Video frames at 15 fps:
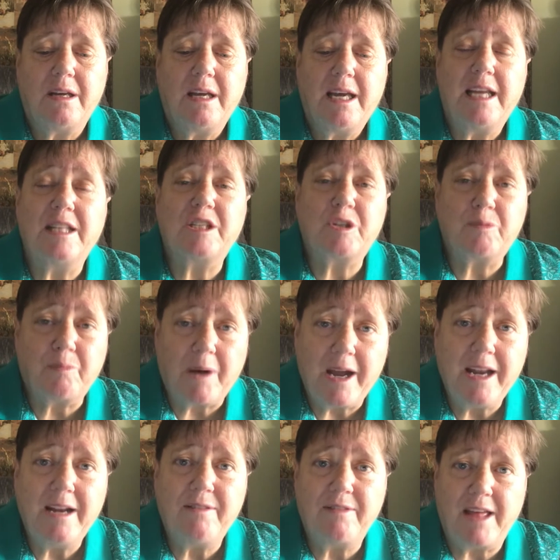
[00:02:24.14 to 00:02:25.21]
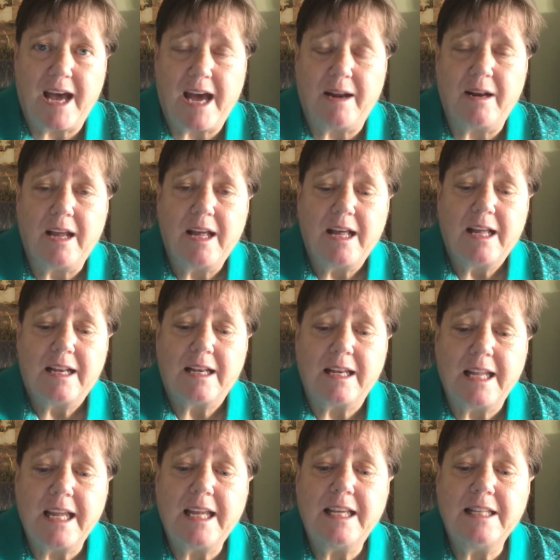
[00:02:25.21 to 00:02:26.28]
In spite of that,
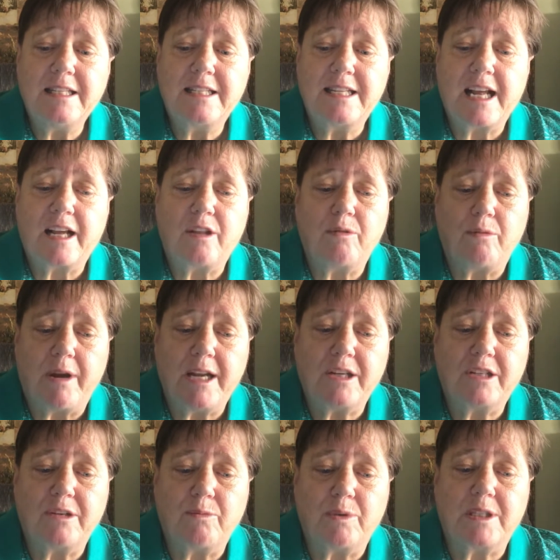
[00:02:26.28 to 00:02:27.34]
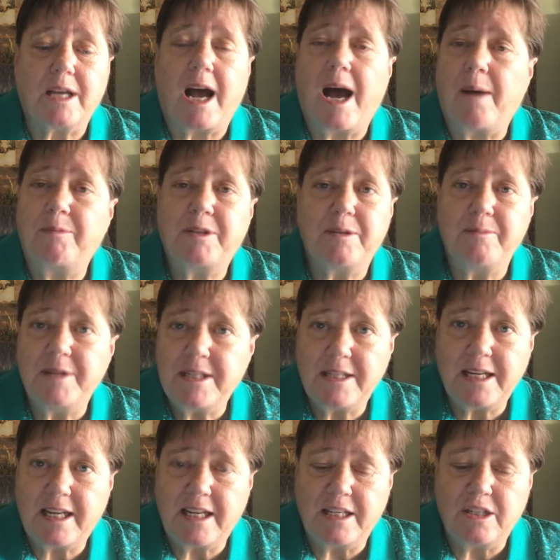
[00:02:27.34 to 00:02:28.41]
Lincoln's declaration was
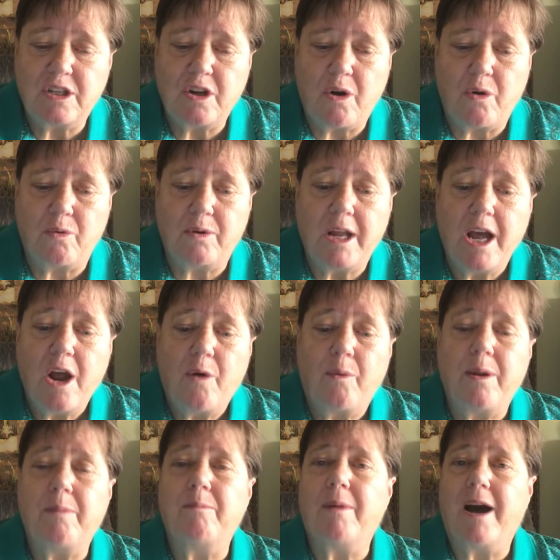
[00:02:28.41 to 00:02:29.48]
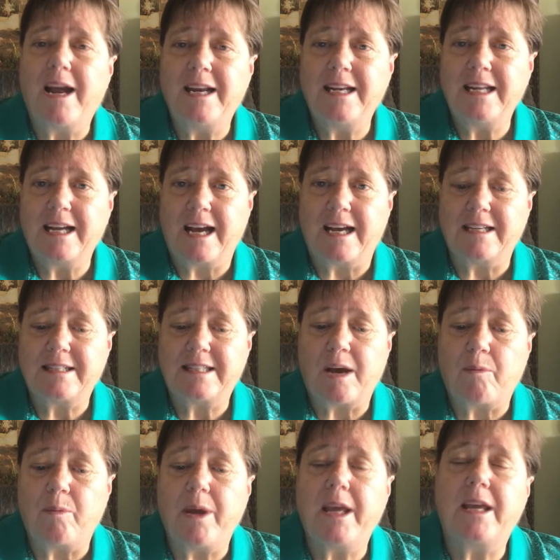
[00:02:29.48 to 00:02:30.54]
optimistic in tone, reminding us
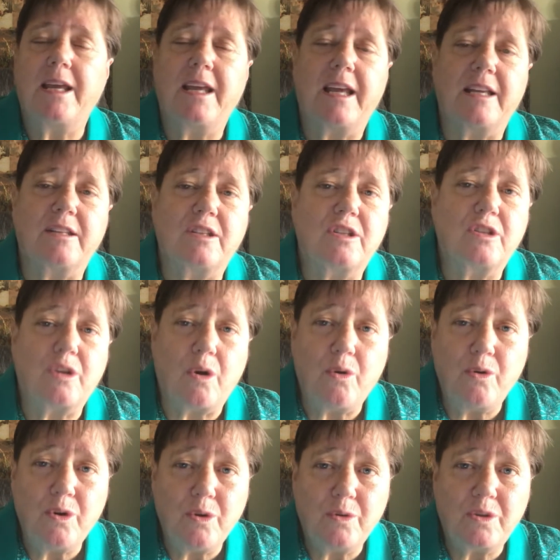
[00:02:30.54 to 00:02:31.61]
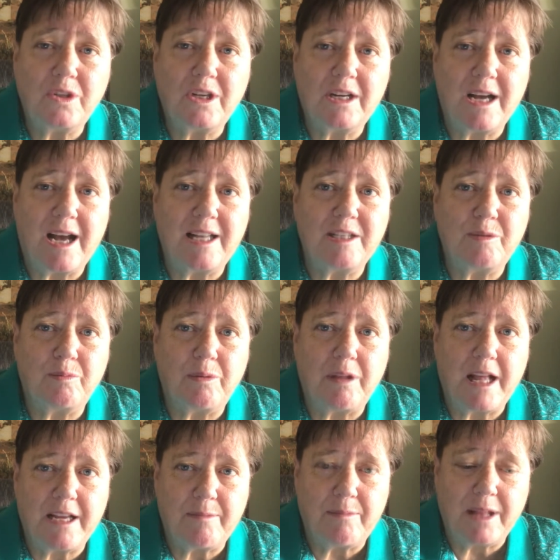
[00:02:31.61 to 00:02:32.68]
that we can get so used to God's
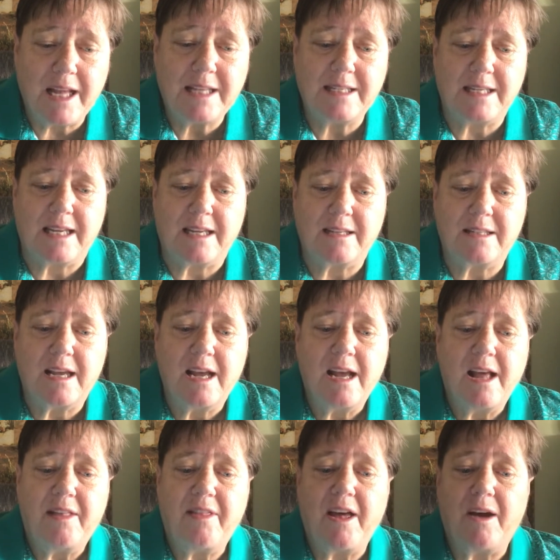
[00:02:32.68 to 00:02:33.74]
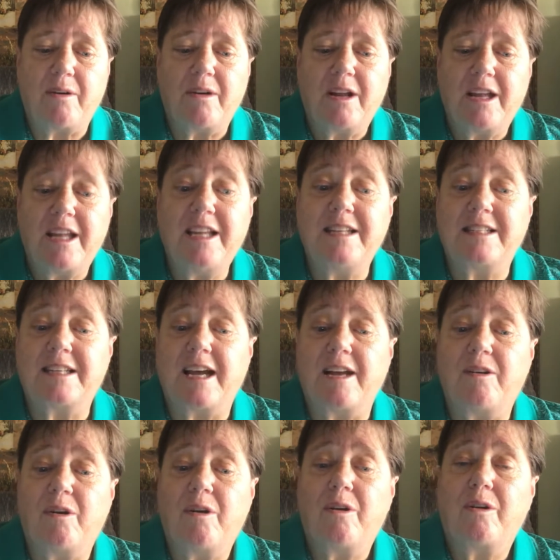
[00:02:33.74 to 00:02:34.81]
blessings that he
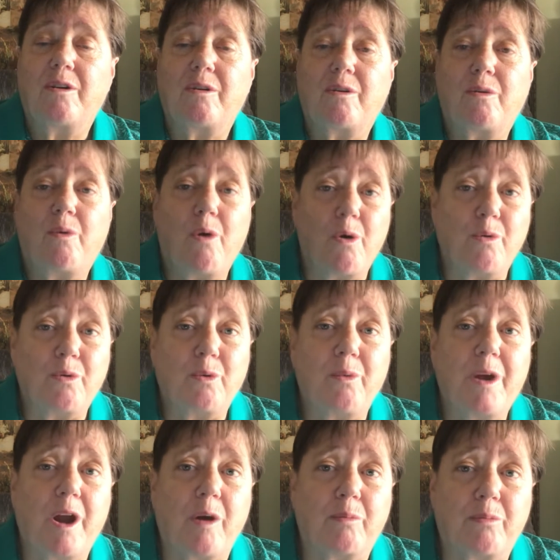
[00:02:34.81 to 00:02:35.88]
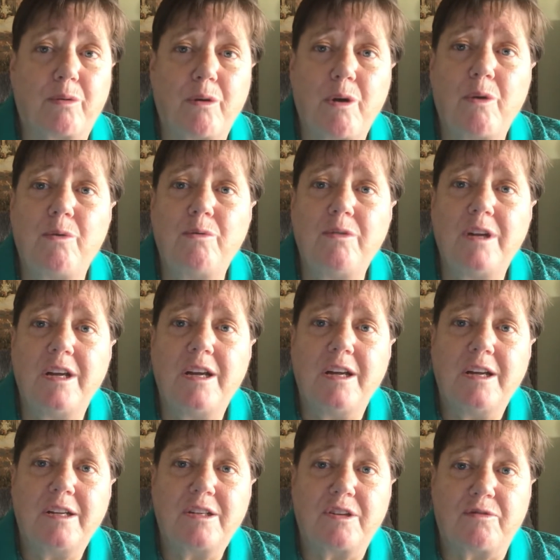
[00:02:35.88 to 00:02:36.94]
said, quote, we are prone
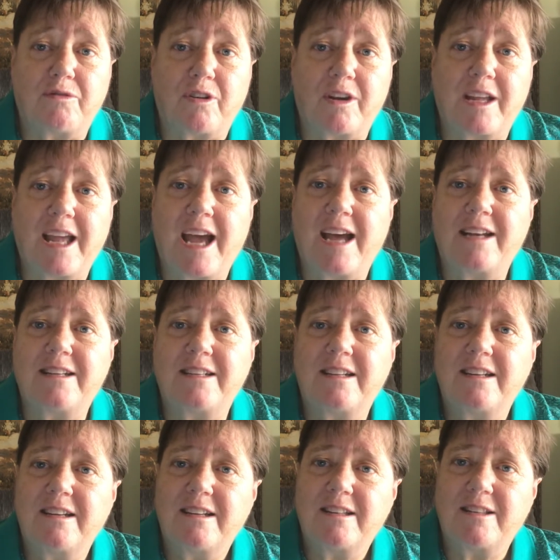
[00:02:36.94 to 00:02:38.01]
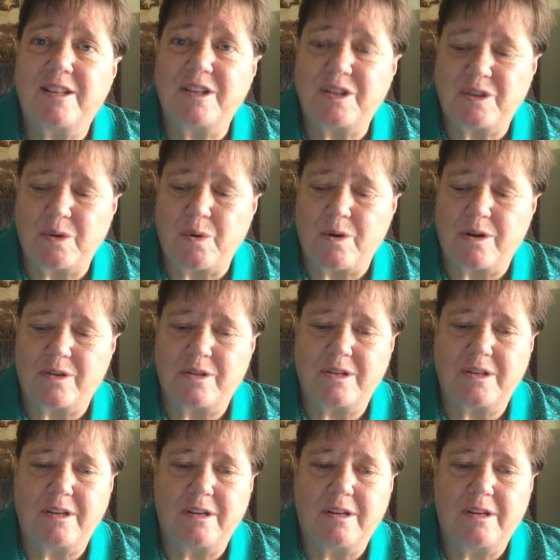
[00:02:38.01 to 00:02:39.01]
to forget the source.